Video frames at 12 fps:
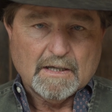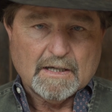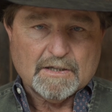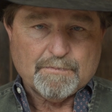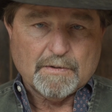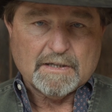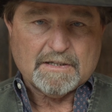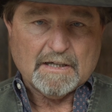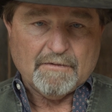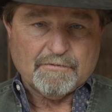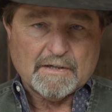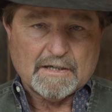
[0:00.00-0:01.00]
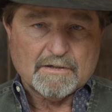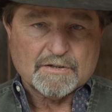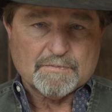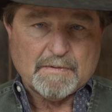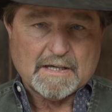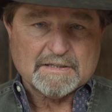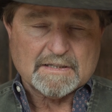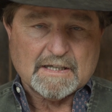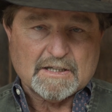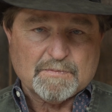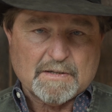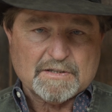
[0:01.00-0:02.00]
It's pretty tough around here in spots
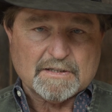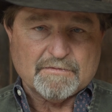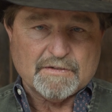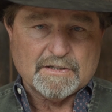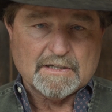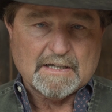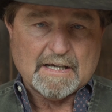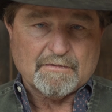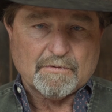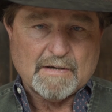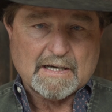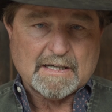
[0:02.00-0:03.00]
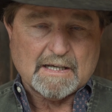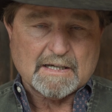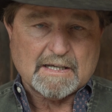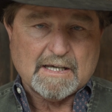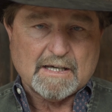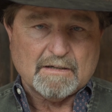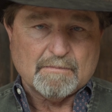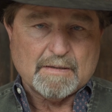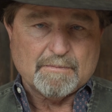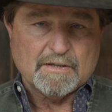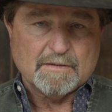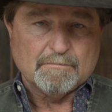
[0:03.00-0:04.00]
today, especially if you didn't have the right kind of cattle,
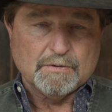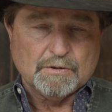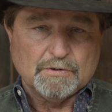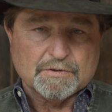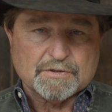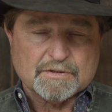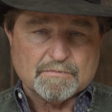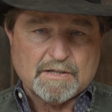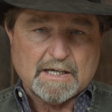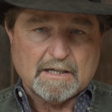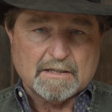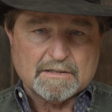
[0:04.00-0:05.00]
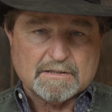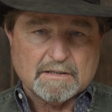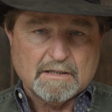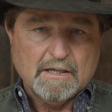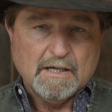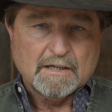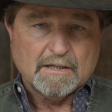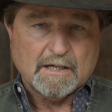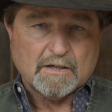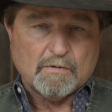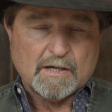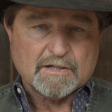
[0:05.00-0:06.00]
maybe them bulls, some cattle that's
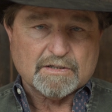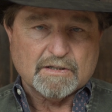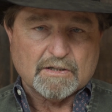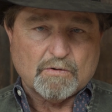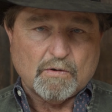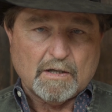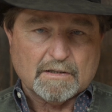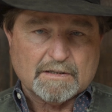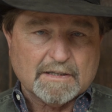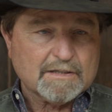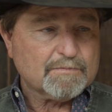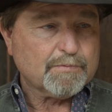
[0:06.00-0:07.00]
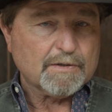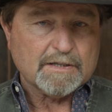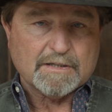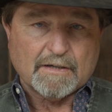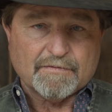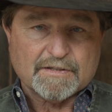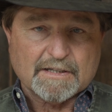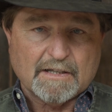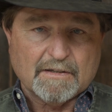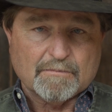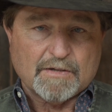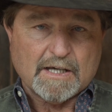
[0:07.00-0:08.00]
not quite as good a quality. It's pretty tough to
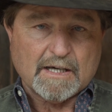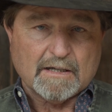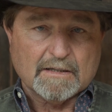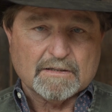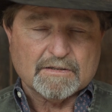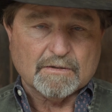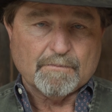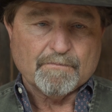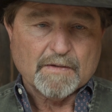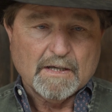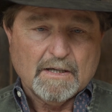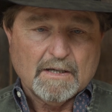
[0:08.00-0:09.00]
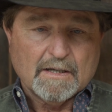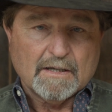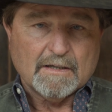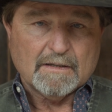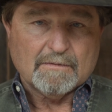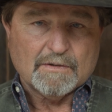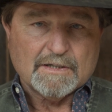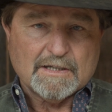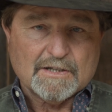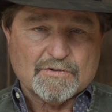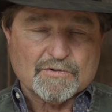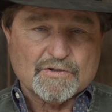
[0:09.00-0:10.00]
sell them cattle, and so when you
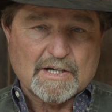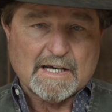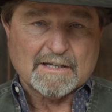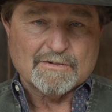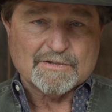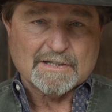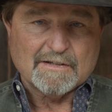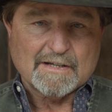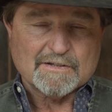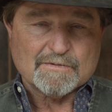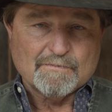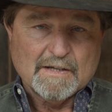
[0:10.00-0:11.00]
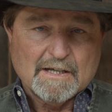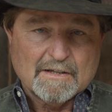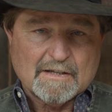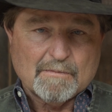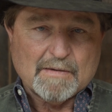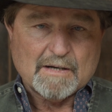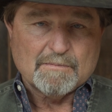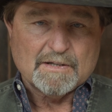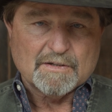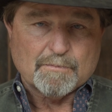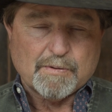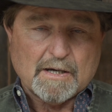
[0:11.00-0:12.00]
get your check, you see that might have
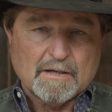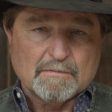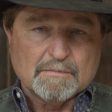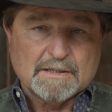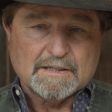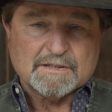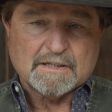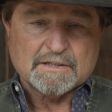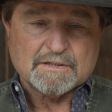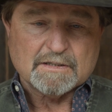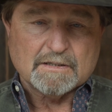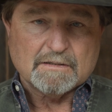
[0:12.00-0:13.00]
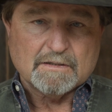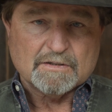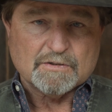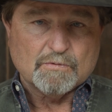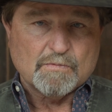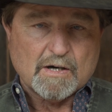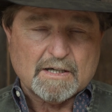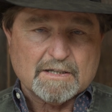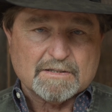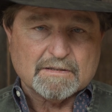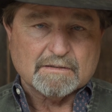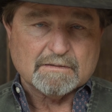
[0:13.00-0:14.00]
been the problem. But it's this old
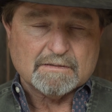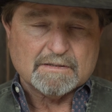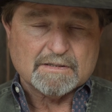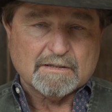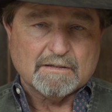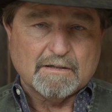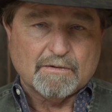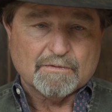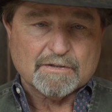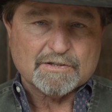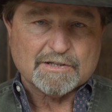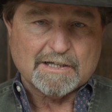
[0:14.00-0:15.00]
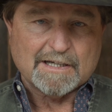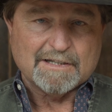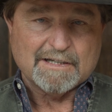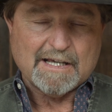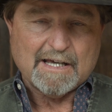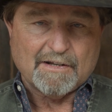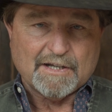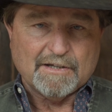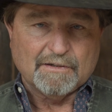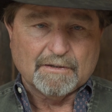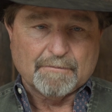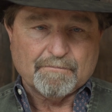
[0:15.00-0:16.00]
market's sledding
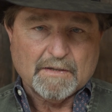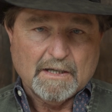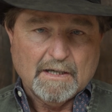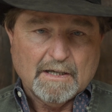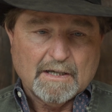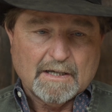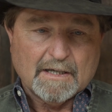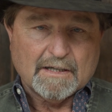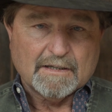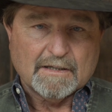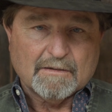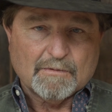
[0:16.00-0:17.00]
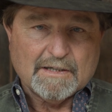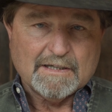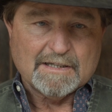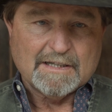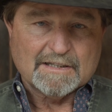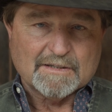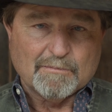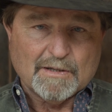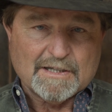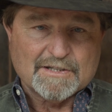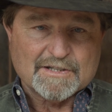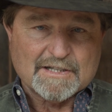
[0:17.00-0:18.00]
downhill, and we need to get the
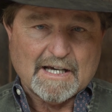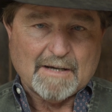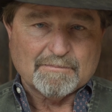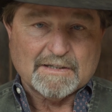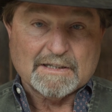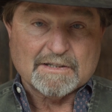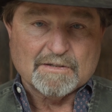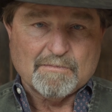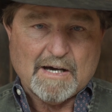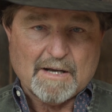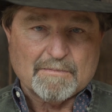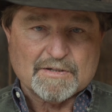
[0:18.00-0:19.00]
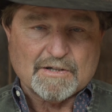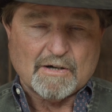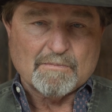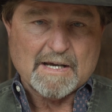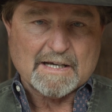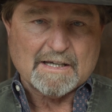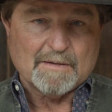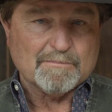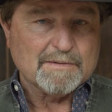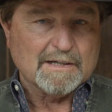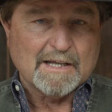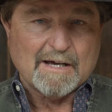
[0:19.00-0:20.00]
bleed to stop, get to the bottom, start back
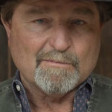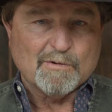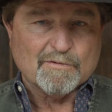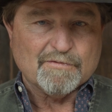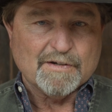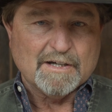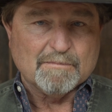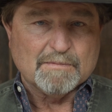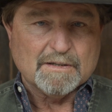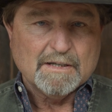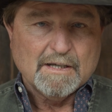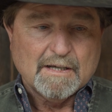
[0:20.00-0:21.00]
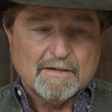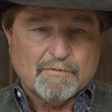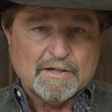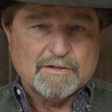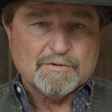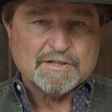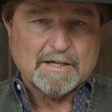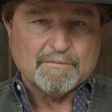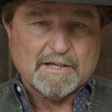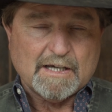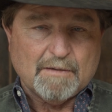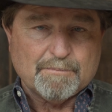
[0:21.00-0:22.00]
up, be a lot more fun. But if we can do something
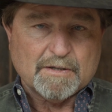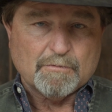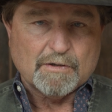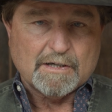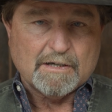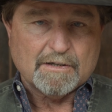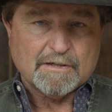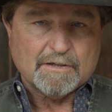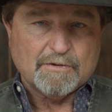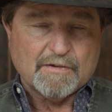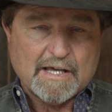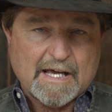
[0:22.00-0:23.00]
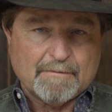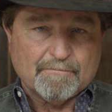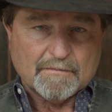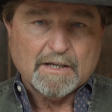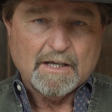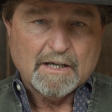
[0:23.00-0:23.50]
to help you, we're here to do that.